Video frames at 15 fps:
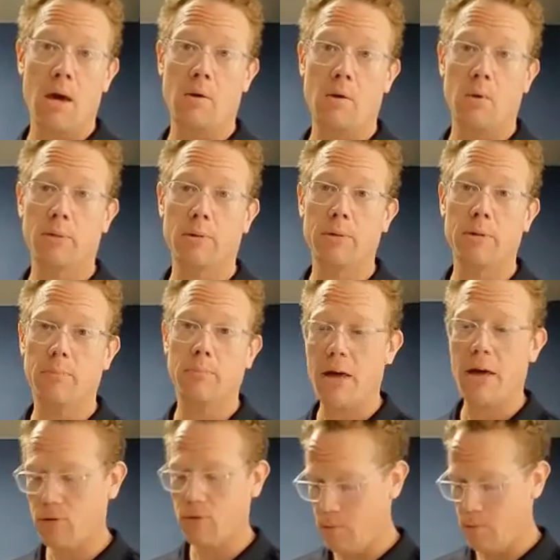Hey, welcome to the
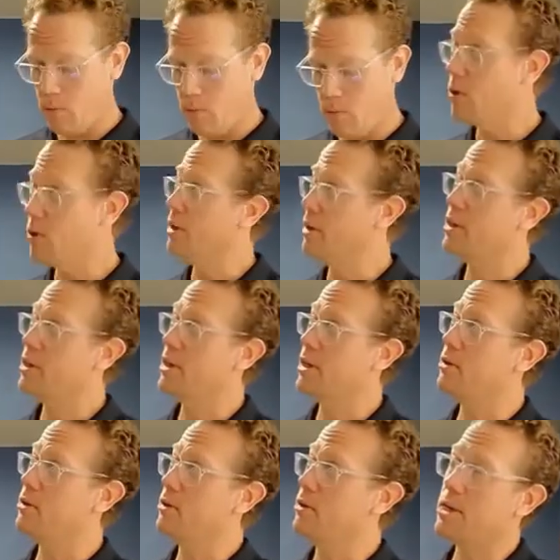bathroom. We're going to
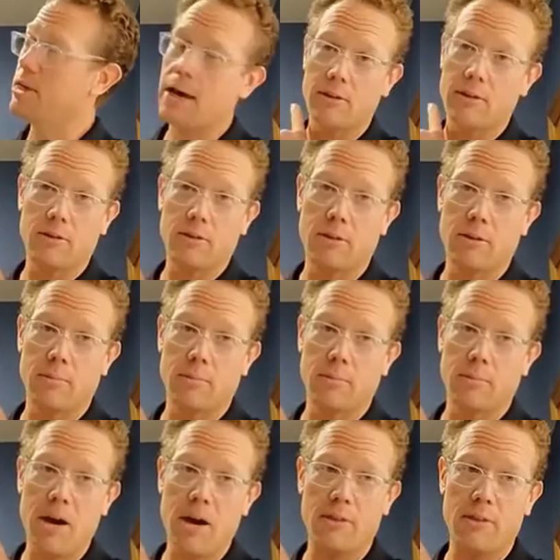take a look at
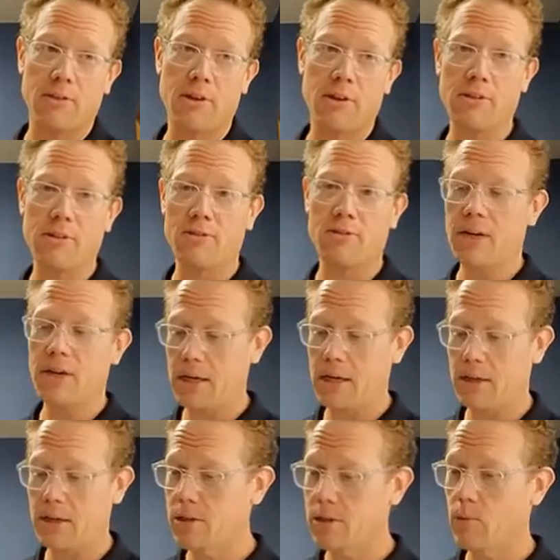some bath exhaust
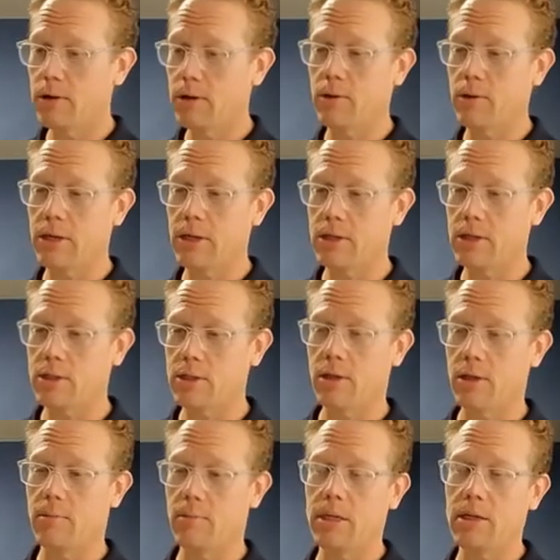fans and we're going to look at
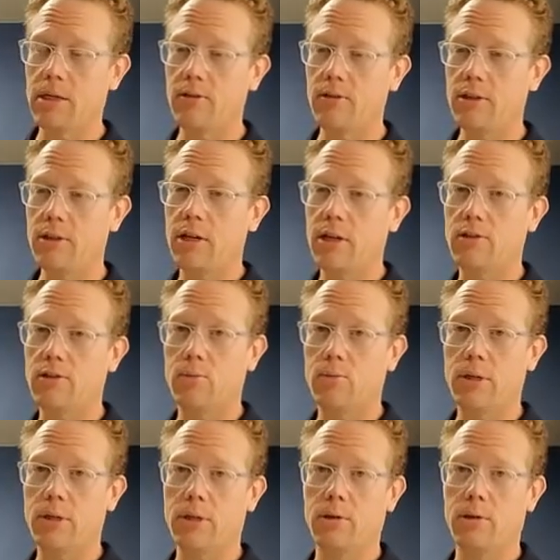some easy
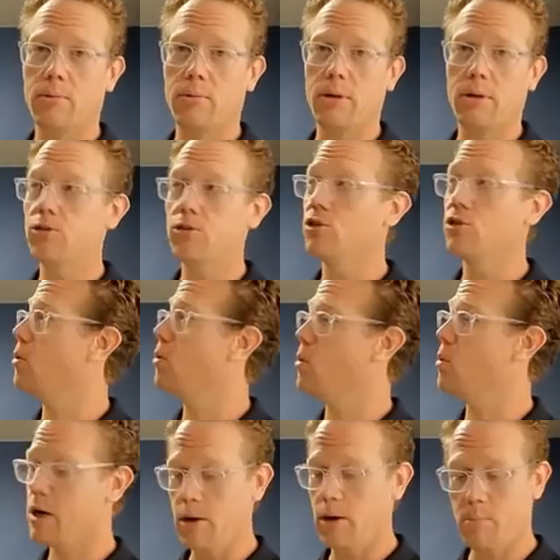tests we can do to make sure
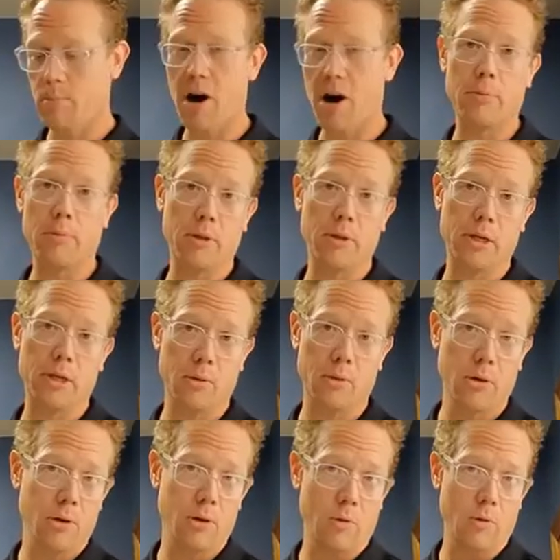they're working
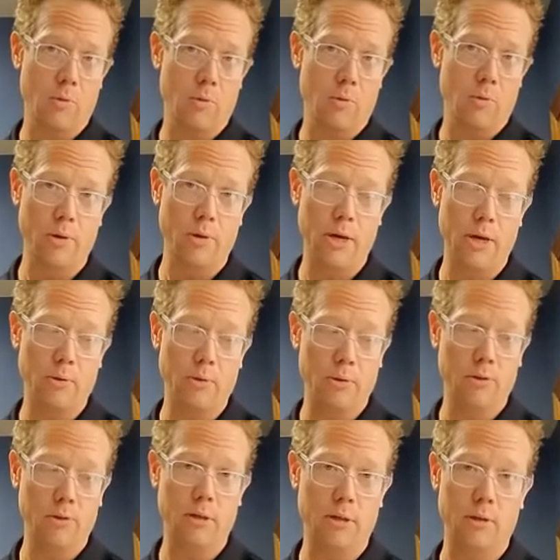properly
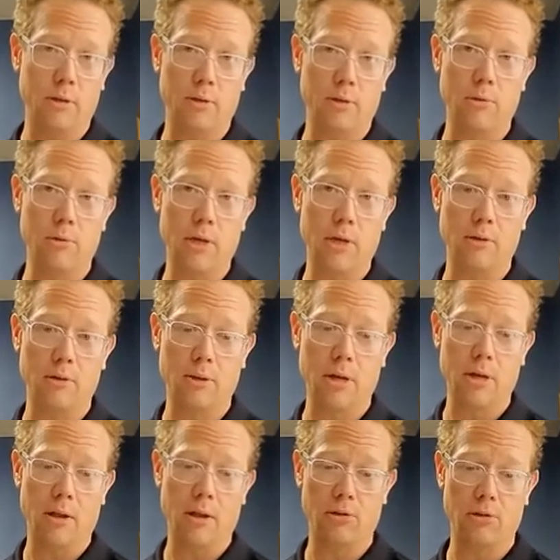without using
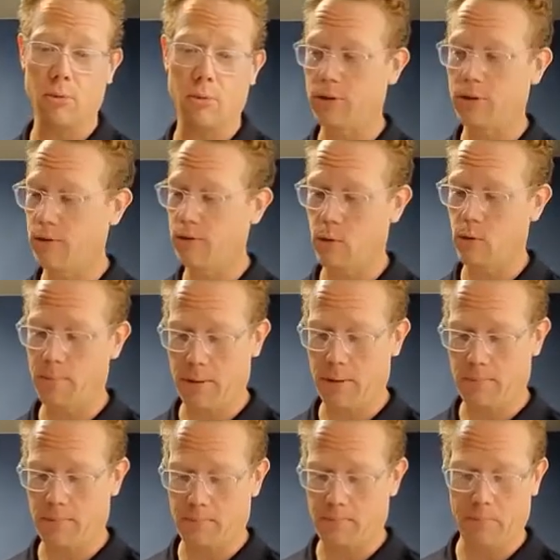$2,000 worth of
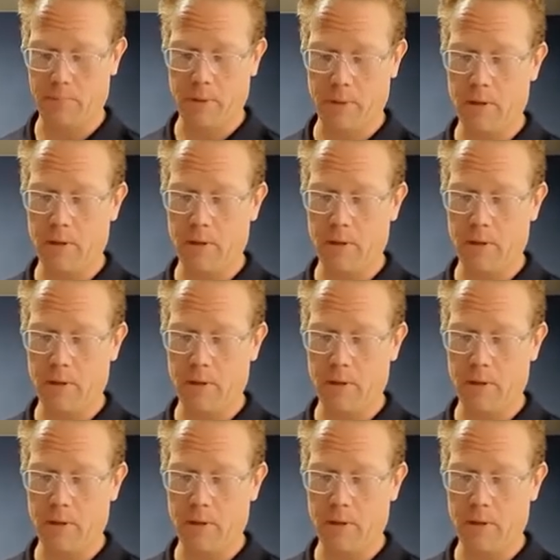equipment.